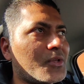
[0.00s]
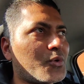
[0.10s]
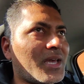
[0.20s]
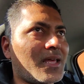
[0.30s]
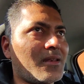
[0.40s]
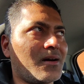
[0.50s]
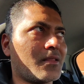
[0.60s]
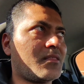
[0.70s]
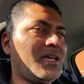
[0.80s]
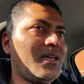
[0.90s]
you can
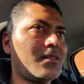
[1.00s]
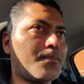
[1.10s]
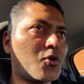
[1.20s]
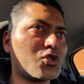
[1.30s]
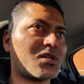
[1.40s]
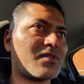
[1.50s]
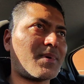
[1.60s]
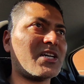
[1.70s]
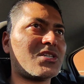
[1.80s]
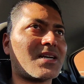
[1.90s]
uh, see the portion of the
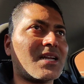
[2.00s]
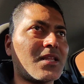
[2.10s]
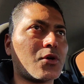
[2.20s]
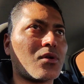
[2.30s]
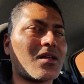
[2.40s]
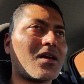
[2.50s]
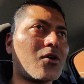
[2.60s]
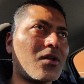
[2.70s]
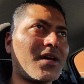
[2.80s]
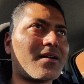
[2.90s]
pie chart and then you can click
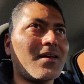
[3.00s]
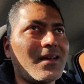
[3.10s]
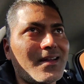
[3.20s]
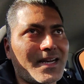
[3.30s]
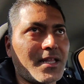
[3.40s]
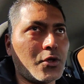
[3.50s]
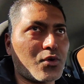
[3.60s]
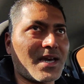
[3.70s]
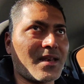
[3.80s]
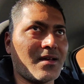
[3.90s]
on it and then you
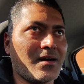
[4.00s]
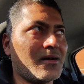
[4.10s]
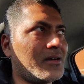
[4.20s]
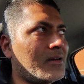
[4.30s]
can uh,